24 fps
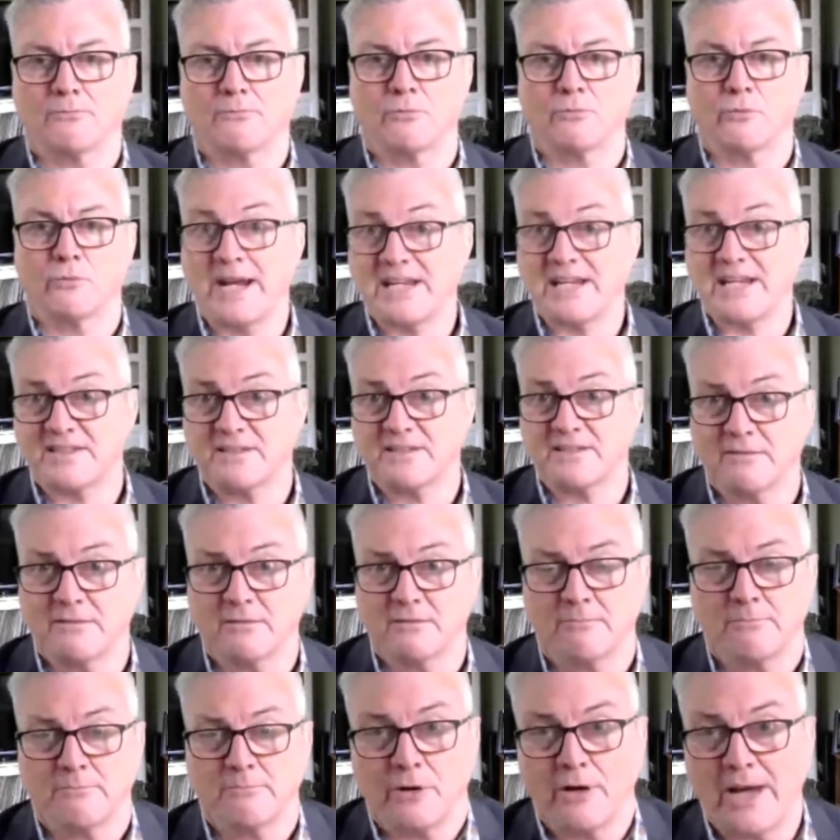rate
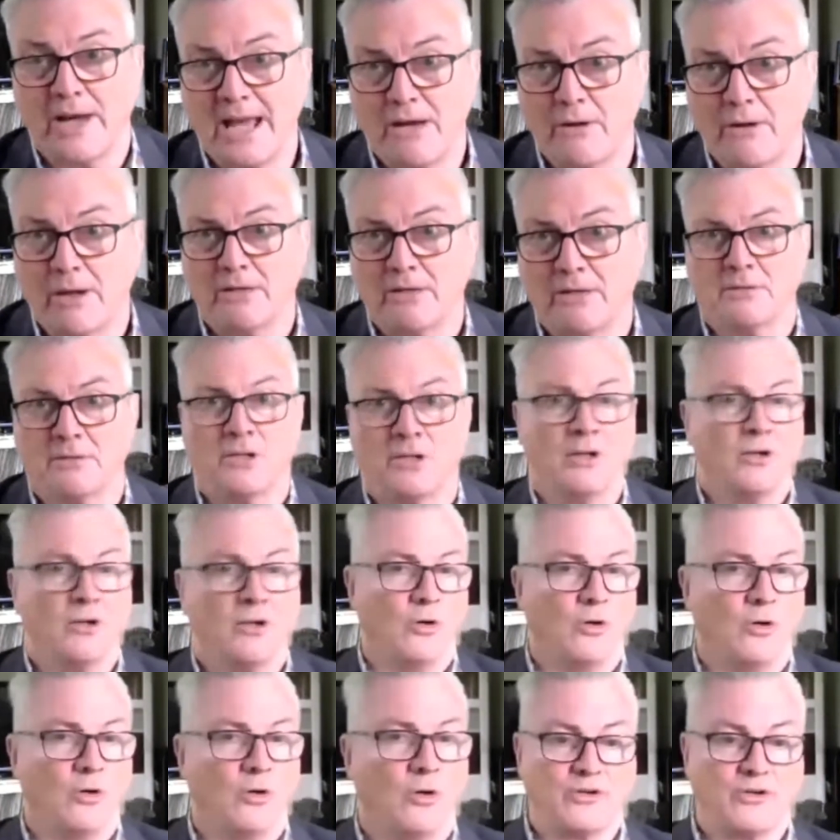per hour
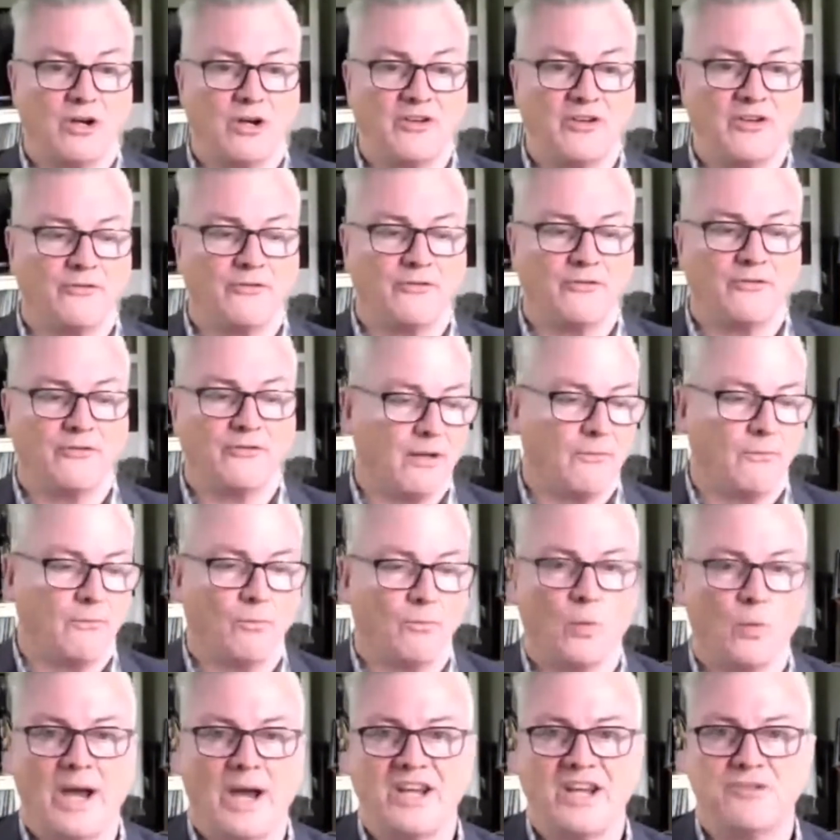or this kind of
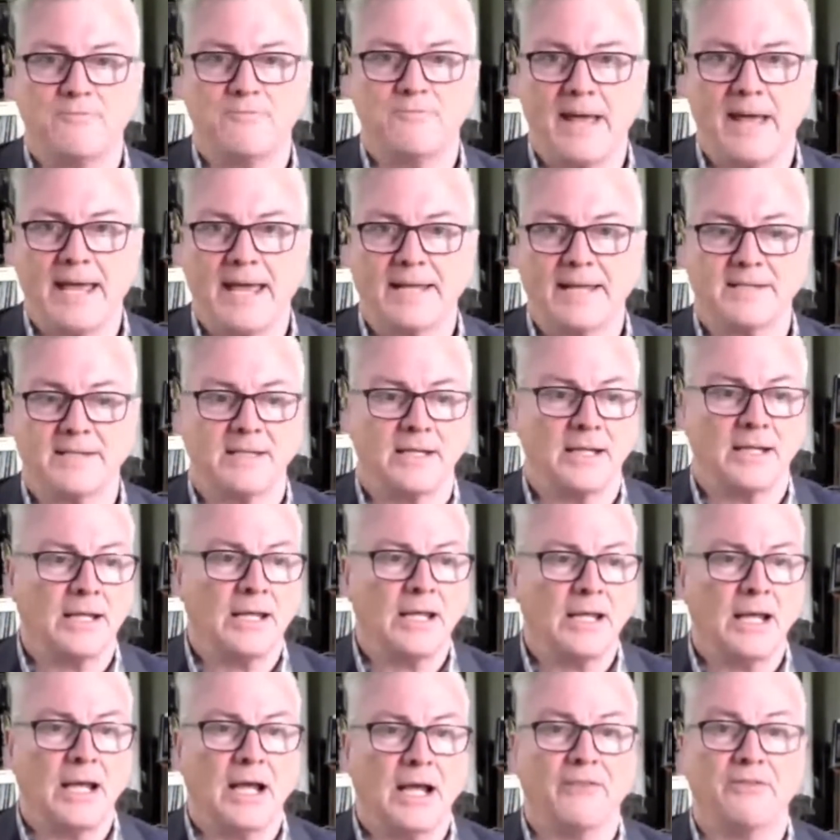wage band.
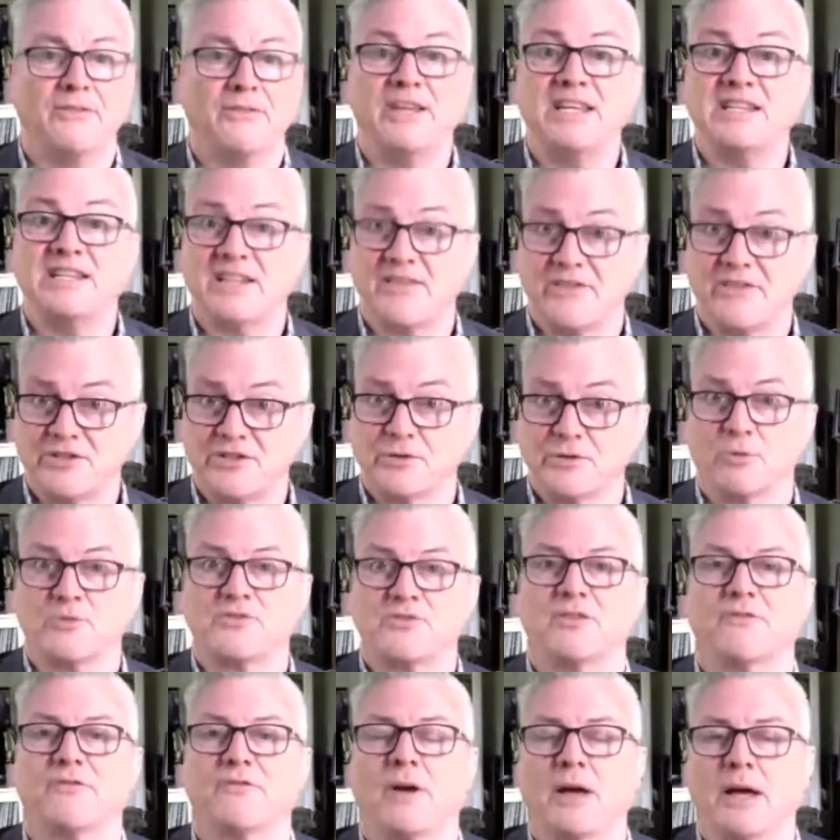These are the
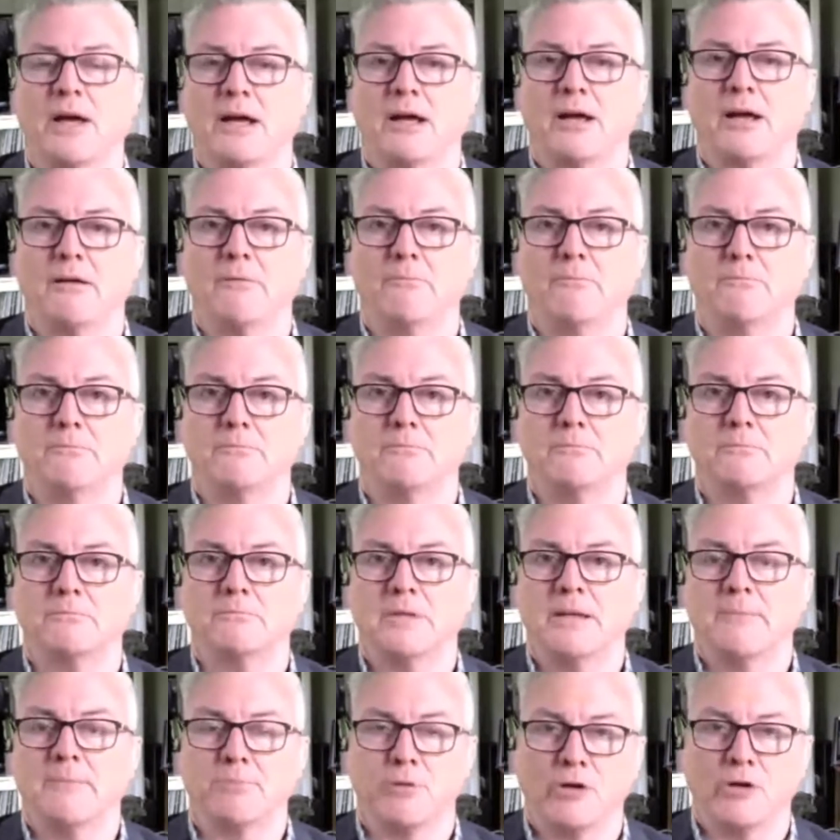sorts of
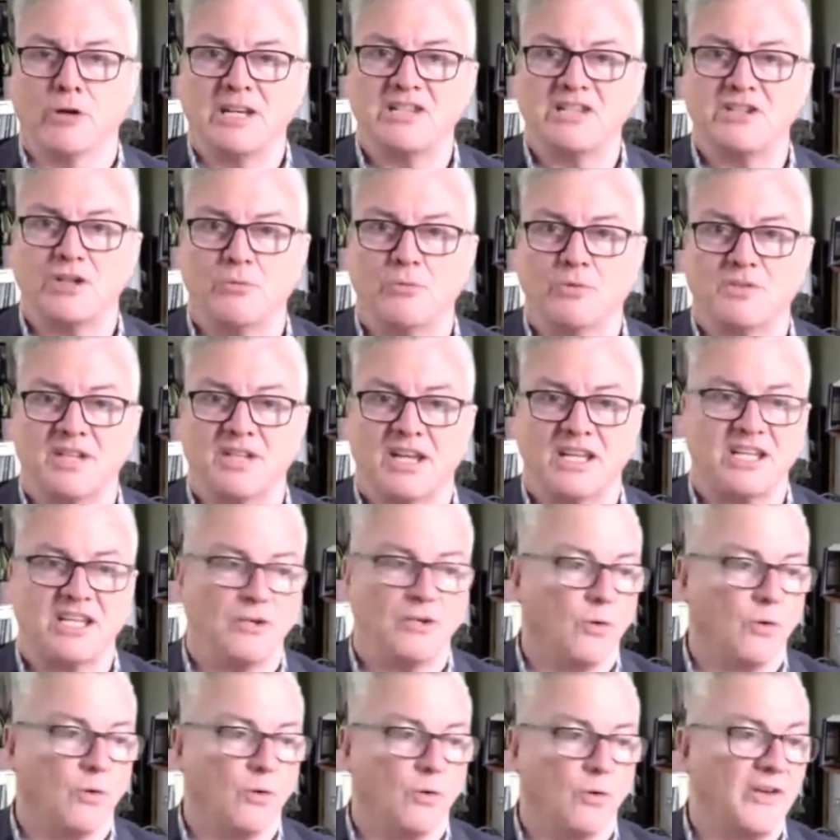employees who would take
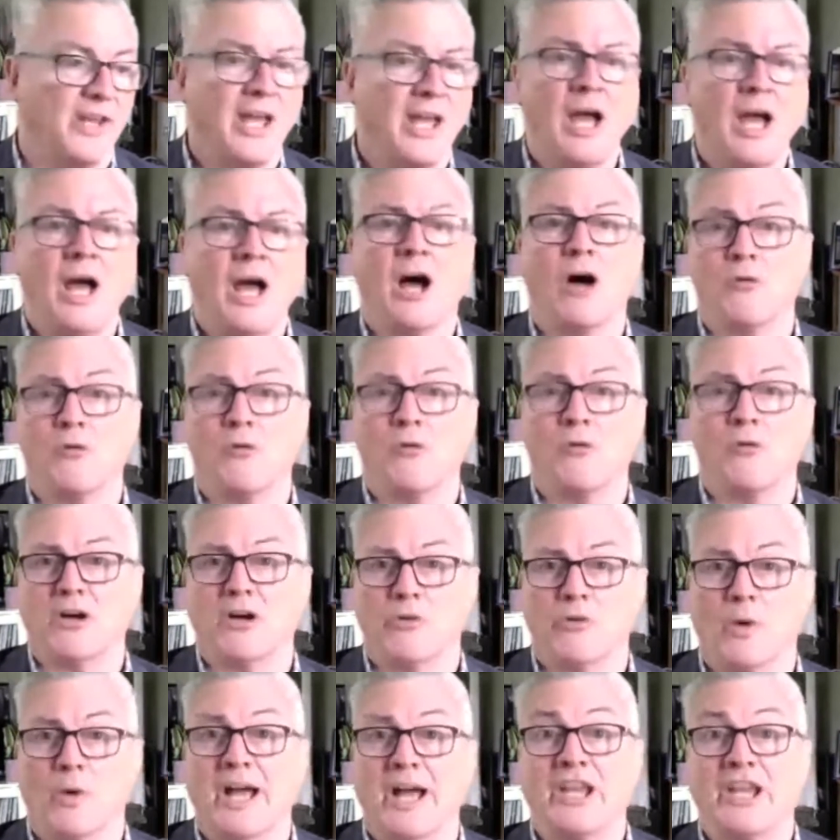you on. Oh, and by
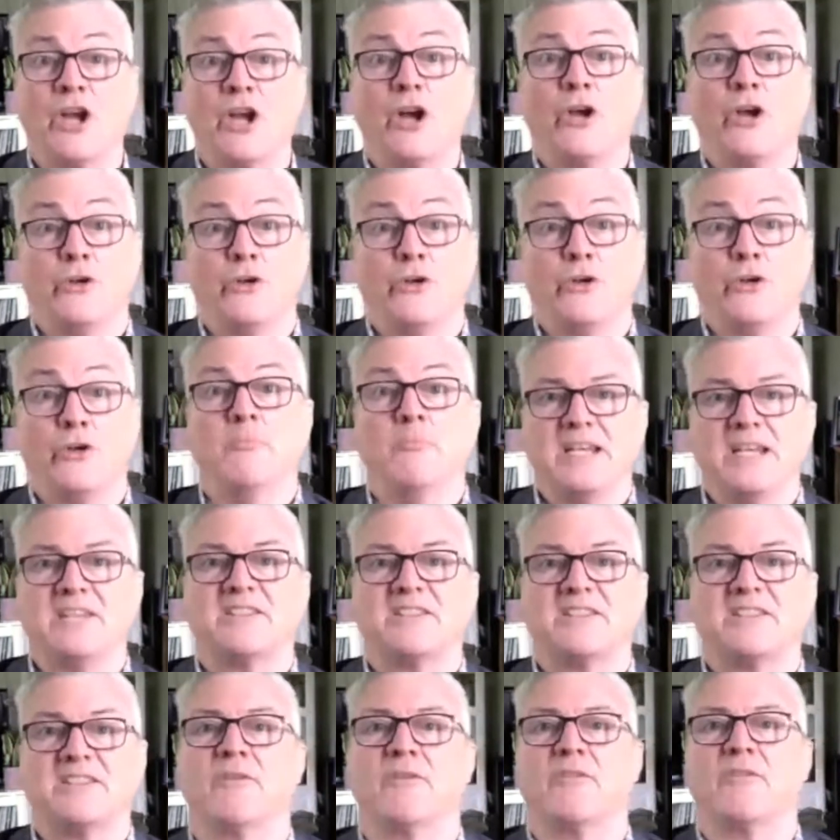the way, you'll meet
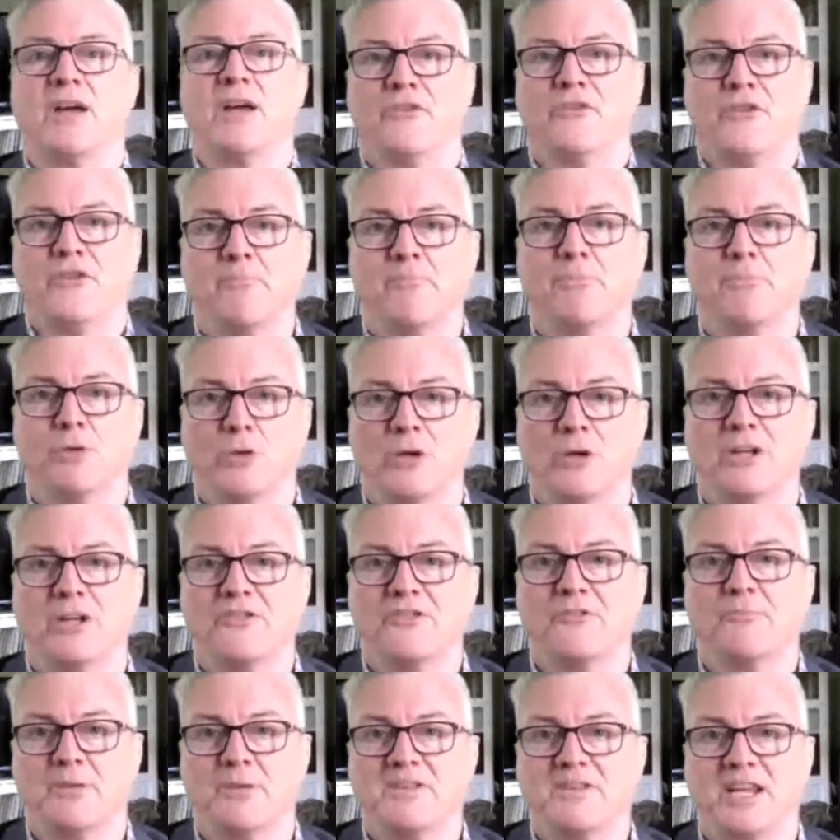some of those
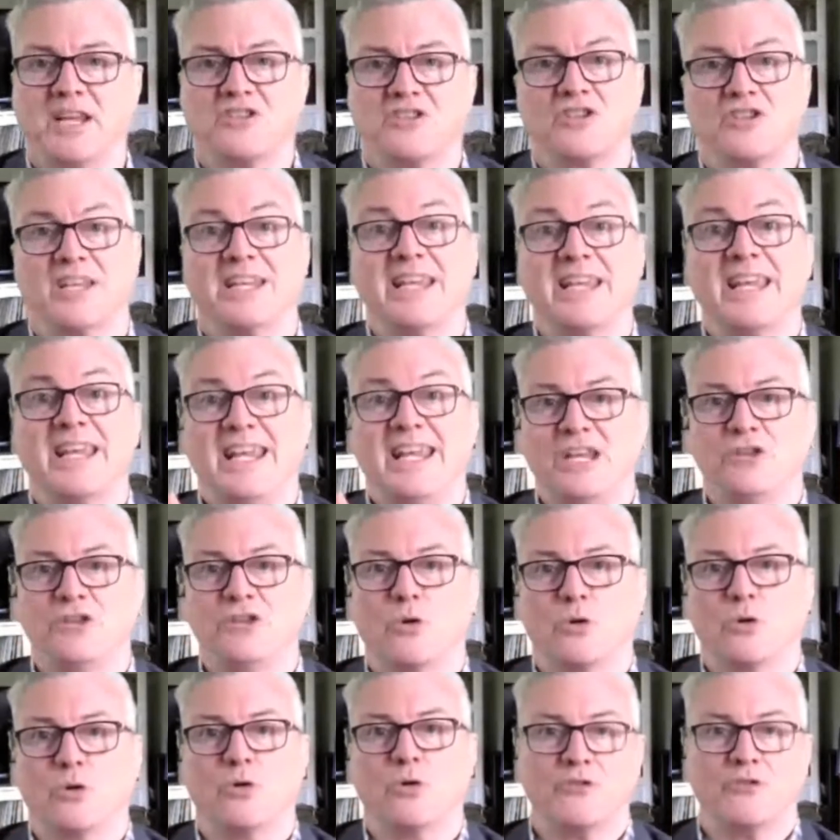employers potentially in
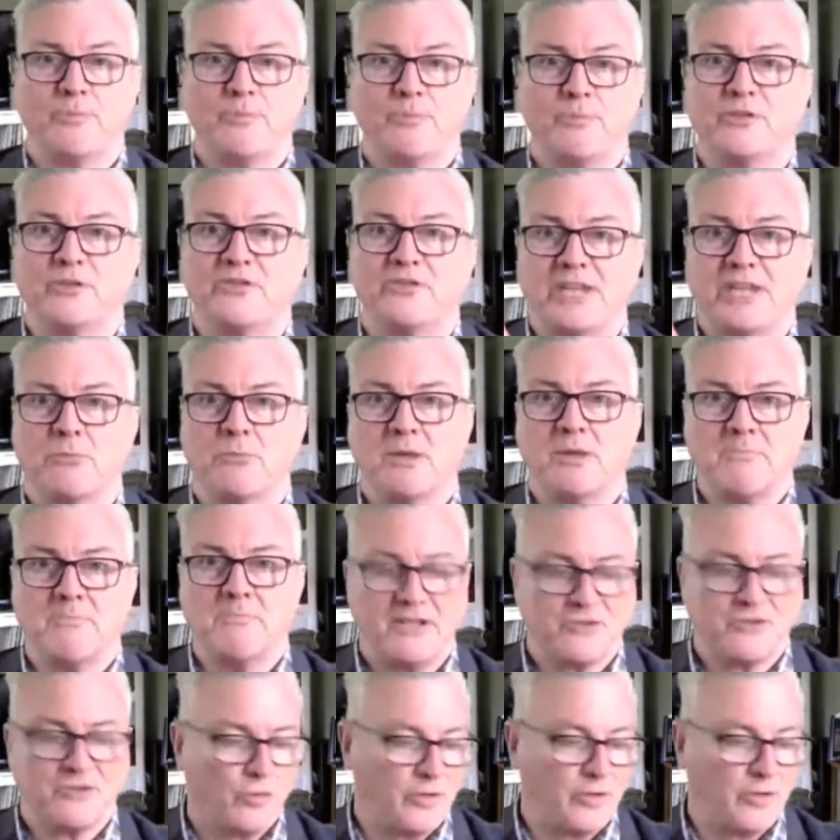your course because they'll be
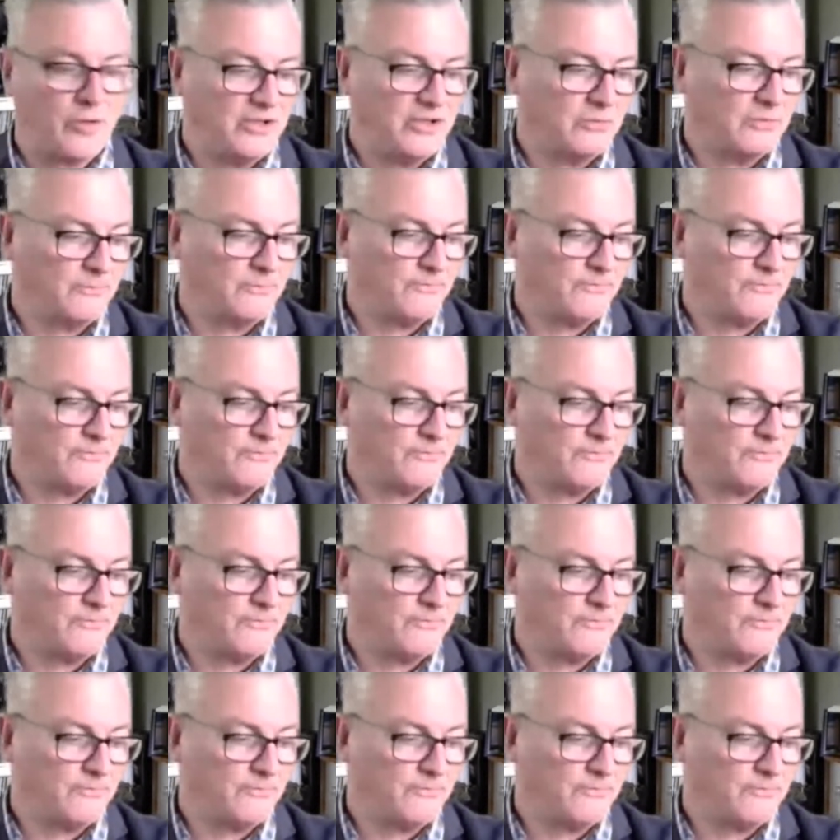mentoring you.